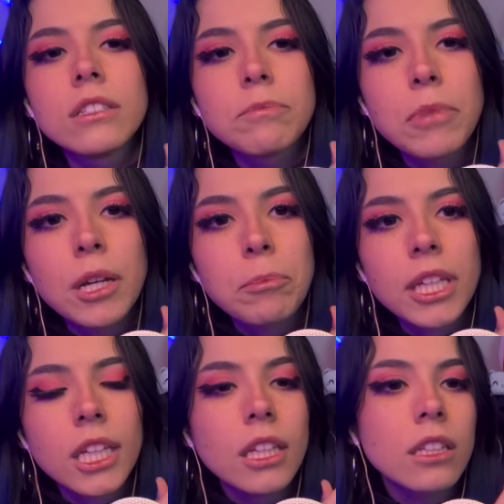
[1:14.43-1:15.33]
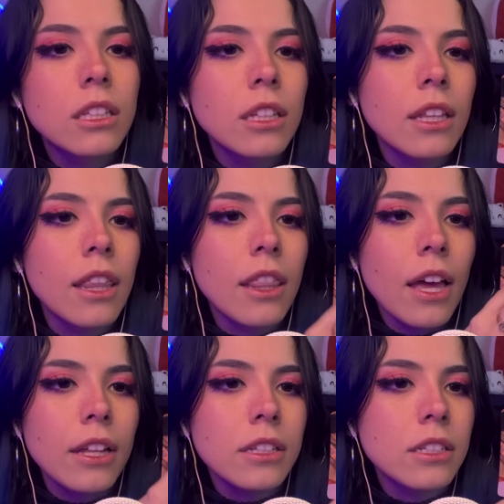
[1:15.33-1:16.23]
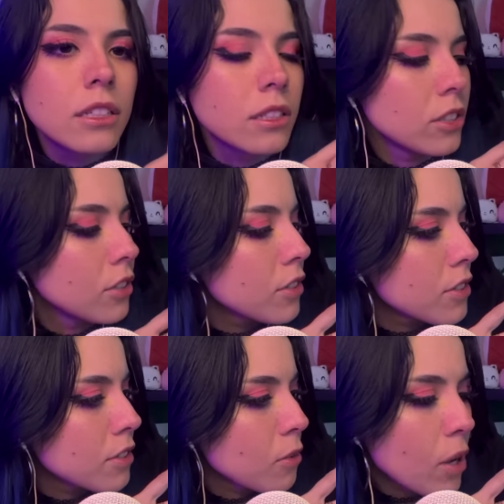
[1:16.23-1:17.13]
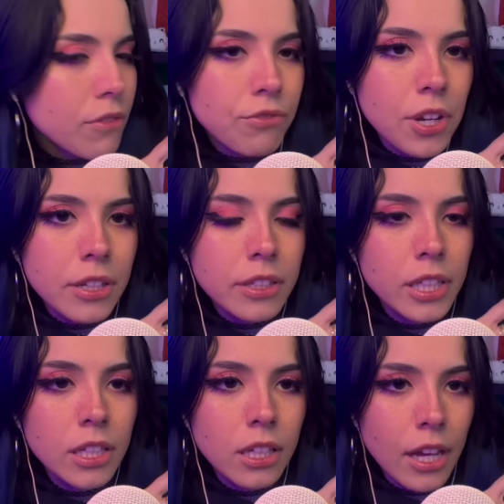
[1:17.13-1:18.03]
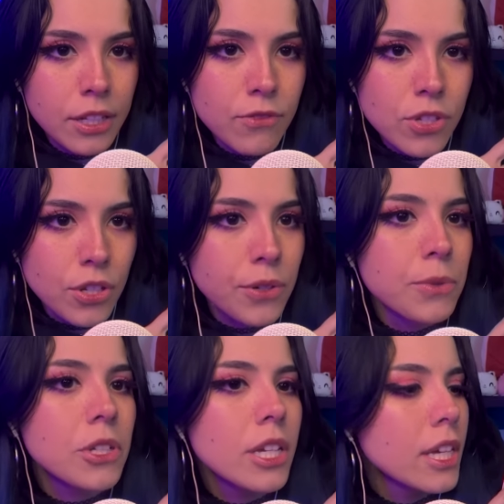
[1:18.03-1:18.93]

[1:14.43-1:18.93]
puppy that looks, quite frankly, kind of stoned